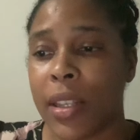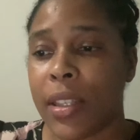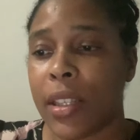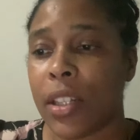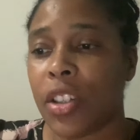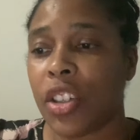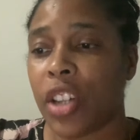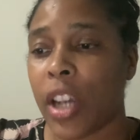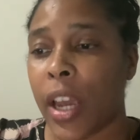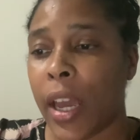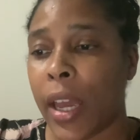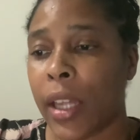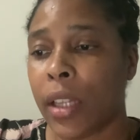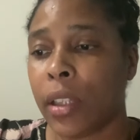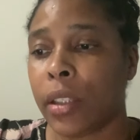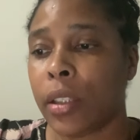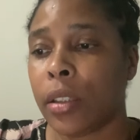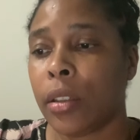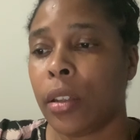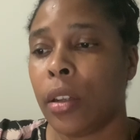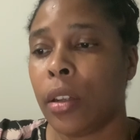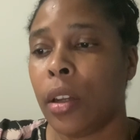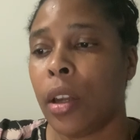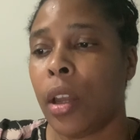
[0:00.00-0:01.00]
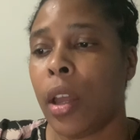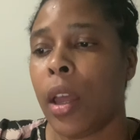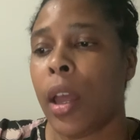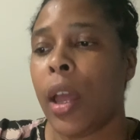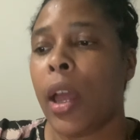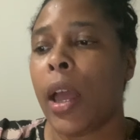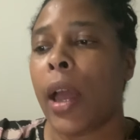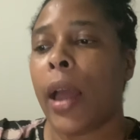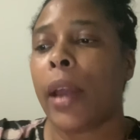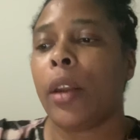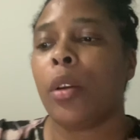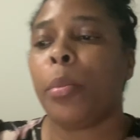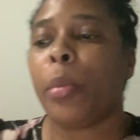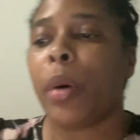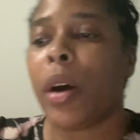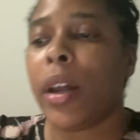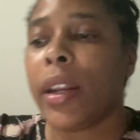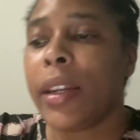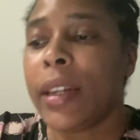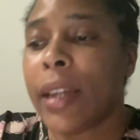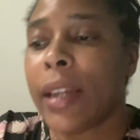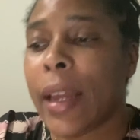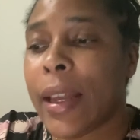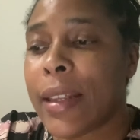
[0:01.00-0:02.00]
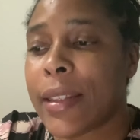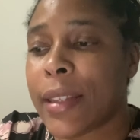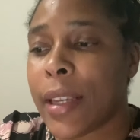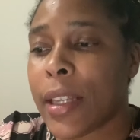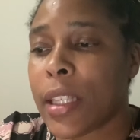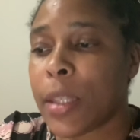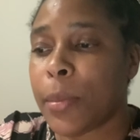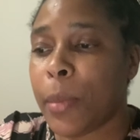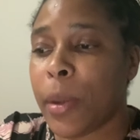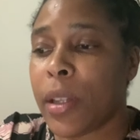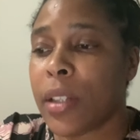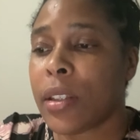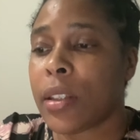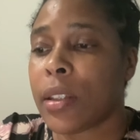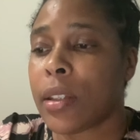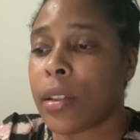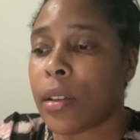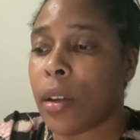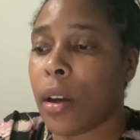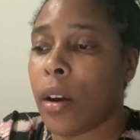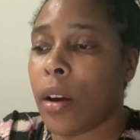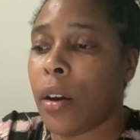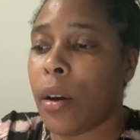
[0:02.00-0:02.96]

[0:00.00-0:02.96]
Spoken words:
a child, and upon assessment